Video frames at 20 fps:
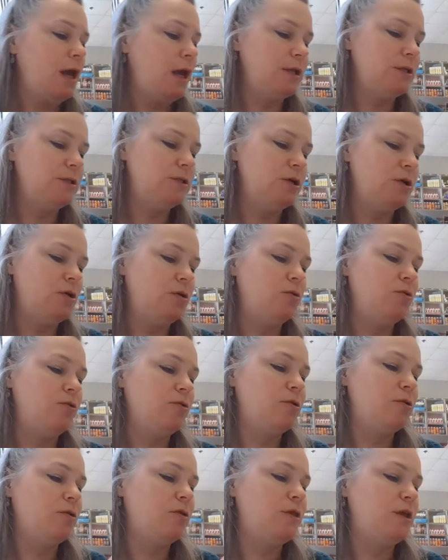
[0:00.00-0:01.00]
And so
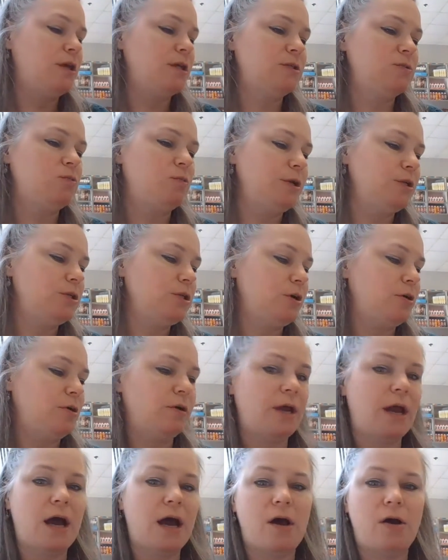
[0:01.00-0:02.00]
this one
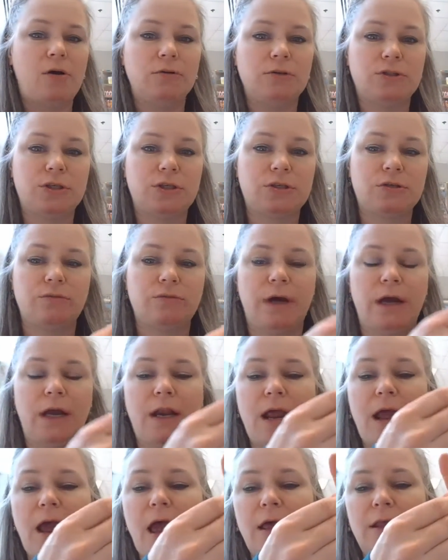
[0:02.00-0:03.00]
turned out just right,